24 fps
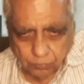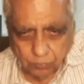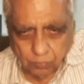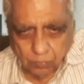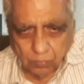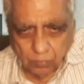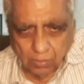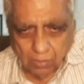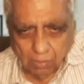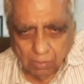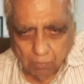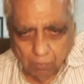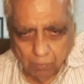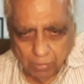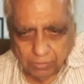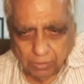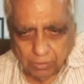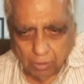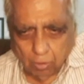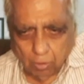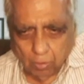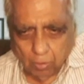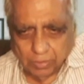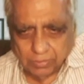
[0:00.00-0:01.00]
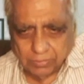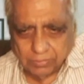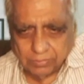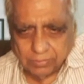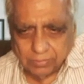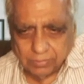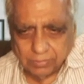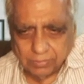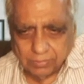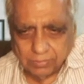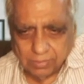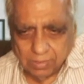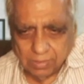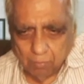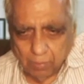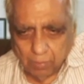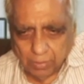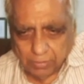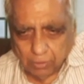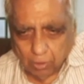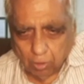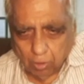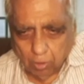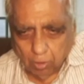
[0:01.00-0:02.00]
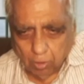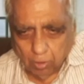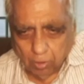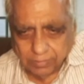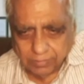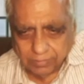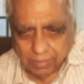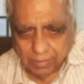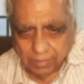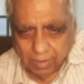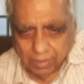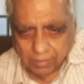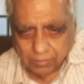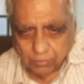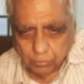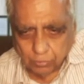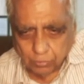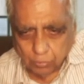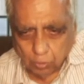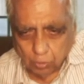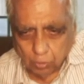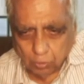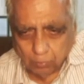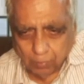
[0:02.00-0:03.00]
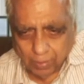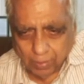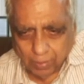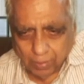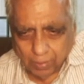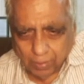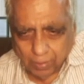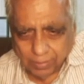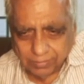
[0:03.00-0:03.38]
metalloids. Metalloids are shown by this